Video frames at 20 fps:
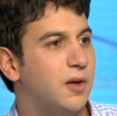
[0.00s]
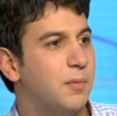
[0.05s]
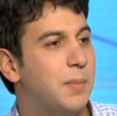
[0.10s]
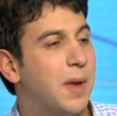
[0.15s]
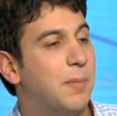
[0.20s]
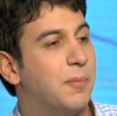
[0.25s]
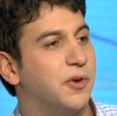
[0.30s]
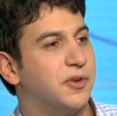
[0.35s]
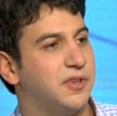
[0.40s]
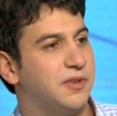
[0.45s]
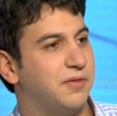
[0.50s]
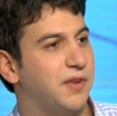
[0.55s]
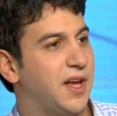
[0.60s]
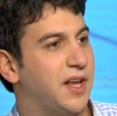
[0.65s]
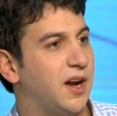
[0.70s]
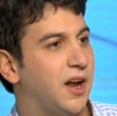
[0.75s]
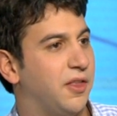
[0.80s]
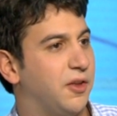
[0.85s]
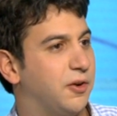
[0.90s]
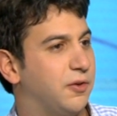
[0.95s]
members
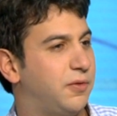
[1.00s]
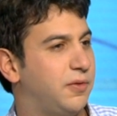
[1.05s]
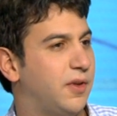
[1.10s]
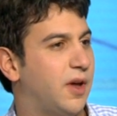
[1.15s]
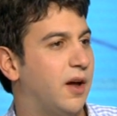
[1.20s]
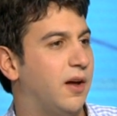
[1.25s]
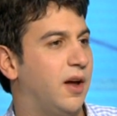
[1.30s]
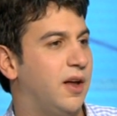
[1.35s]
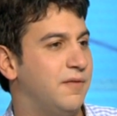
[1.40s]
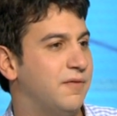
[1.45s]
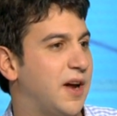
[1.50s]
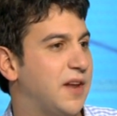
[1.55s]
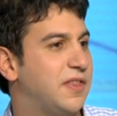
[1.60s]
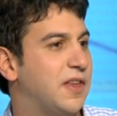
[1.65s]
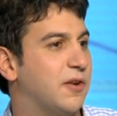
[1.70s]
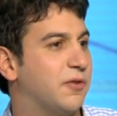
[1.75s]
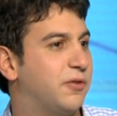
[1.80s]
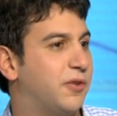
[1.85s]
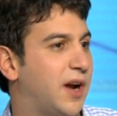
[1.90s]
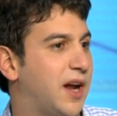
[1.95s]
invite other uh, invite
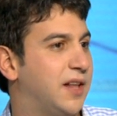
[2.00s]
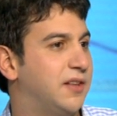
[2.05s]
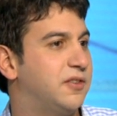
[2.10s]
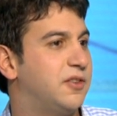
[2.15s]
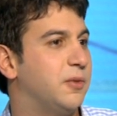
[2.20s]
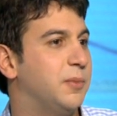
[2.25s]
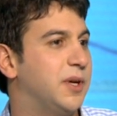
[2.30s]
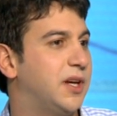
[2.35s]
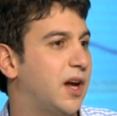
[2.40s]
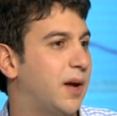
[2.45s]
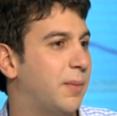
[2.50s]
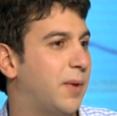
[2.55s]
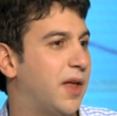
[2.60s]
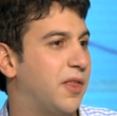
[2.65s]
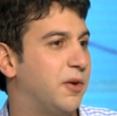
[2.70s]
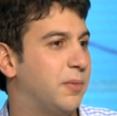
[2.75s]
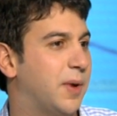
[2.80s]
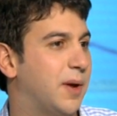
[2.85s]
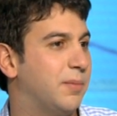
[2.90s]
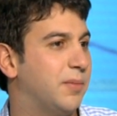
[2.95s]
their friends to become
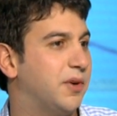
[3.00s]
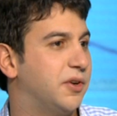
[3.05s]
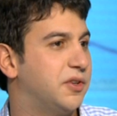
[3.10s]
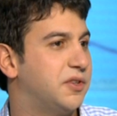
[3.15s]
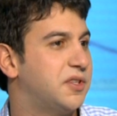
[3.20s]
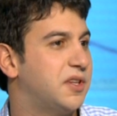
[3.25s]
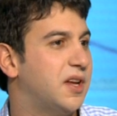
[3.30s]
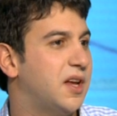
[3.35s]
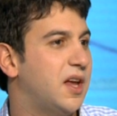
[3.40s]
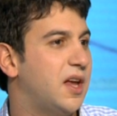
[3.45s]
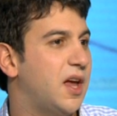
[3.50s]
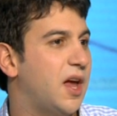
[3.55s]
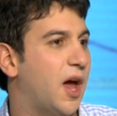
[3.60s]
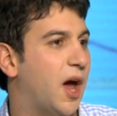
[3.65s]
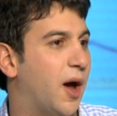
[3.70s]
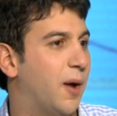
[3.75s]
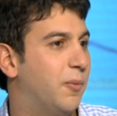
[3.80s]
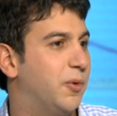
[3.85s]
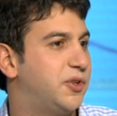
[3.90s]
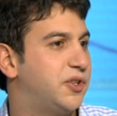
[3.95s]
other members,
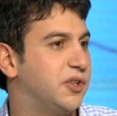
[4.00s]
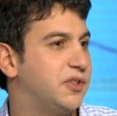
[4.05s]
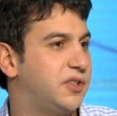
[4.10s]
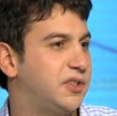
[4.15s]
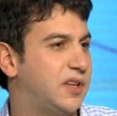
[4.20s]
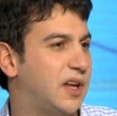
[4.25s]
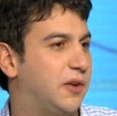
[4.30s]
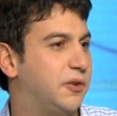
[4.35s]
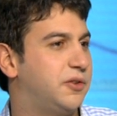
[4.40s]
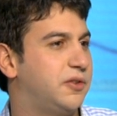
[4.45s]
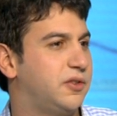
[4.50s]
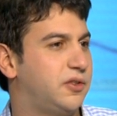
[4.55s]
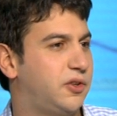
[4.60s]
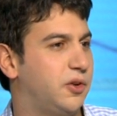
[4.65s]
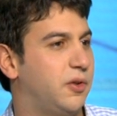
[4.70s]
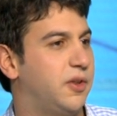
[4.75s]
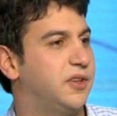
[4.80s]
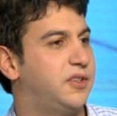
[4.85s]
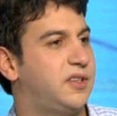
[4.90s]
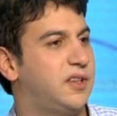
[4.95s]
um, which is self.
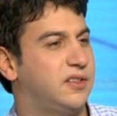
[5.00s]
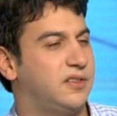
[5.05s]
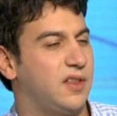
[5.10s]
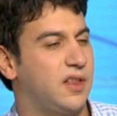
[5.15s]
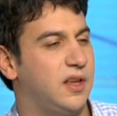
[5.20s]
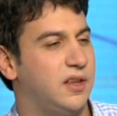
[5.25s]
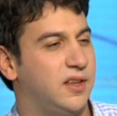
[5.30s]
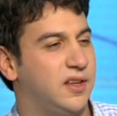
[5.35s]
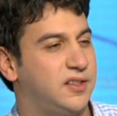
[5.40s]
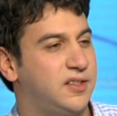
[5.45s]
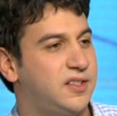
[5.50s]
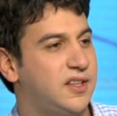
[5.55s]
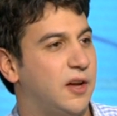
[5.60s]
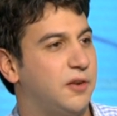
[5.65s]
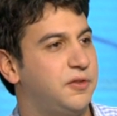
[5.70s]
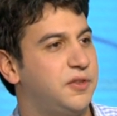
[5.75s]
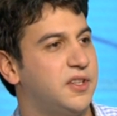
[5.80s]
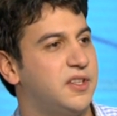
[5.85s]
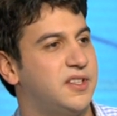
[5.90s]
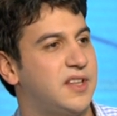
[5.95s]
So this is this
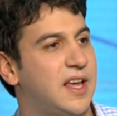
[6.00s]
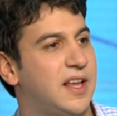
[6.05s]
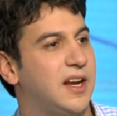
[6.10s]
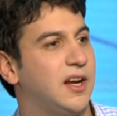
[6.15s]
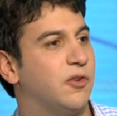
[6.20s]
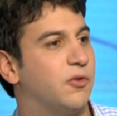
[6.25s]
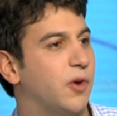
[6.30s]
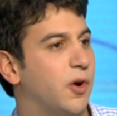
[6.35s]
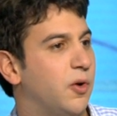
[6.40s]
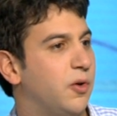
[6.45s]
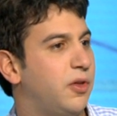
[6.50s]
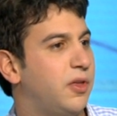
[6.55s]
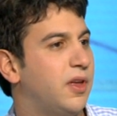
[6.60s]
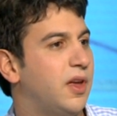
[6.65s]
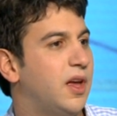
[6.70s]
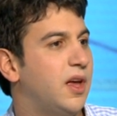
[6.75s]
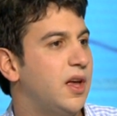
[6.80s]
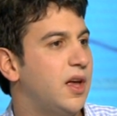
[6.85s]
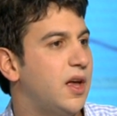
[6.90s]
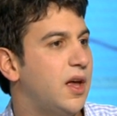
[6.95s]
self-sustaining growth,
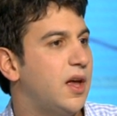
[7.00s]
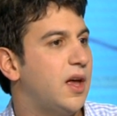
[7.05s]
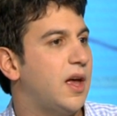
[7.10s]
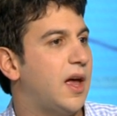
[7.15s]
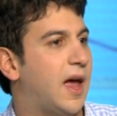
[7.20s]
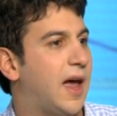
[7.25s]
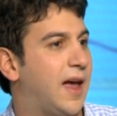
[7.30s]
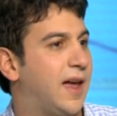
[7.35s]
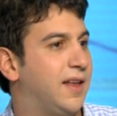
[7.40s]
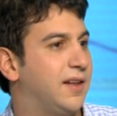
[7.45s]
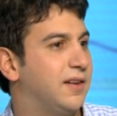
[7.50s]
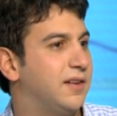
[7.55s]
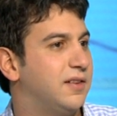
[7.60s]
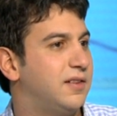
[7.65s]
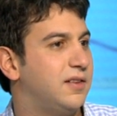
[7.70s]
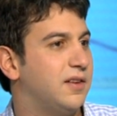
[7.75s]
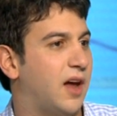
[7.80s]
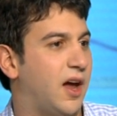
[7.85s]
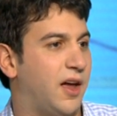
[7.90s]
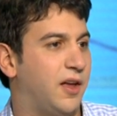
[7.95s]

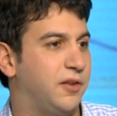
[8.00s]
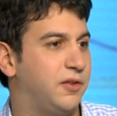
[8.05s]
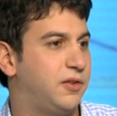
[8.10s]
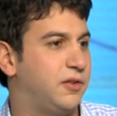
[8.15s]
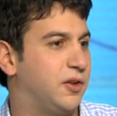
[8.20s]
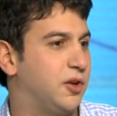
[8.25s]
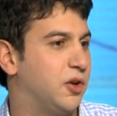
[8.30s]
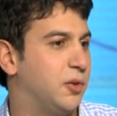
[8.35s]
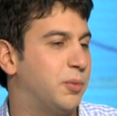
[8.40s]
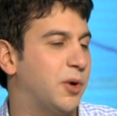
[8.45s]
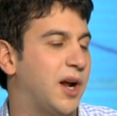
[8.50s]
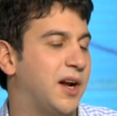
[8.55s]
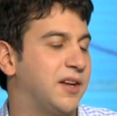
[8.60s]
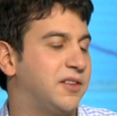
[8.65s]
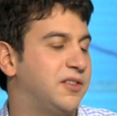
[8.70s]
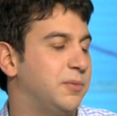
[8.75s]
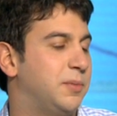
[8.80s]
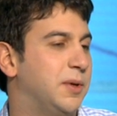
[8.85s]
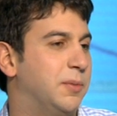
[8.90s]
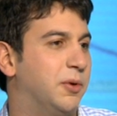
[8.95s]
and uh, the good
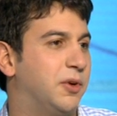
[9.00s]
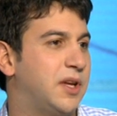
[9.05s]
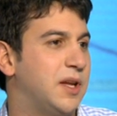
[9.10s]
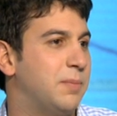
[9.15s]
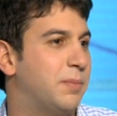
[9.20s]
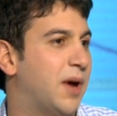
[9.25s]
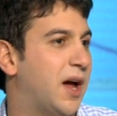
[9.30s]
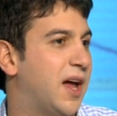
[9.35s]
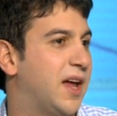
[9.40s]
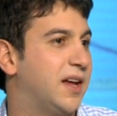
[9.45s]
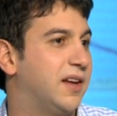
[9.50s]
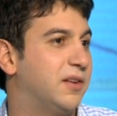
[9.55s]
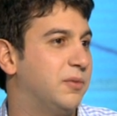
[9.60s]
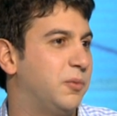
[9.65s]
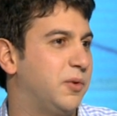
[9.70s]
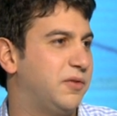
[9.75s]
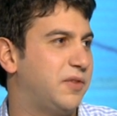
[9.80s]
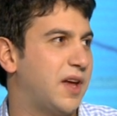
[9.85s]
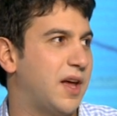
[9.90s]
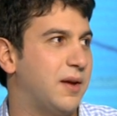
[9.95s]
products that people keep buying, and
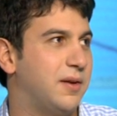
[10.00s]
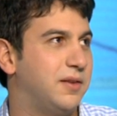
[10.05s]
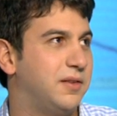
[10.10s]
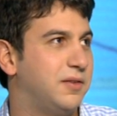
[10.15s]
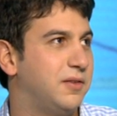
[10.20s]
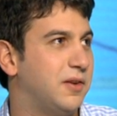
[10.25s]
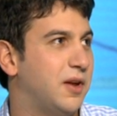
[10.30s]
we've got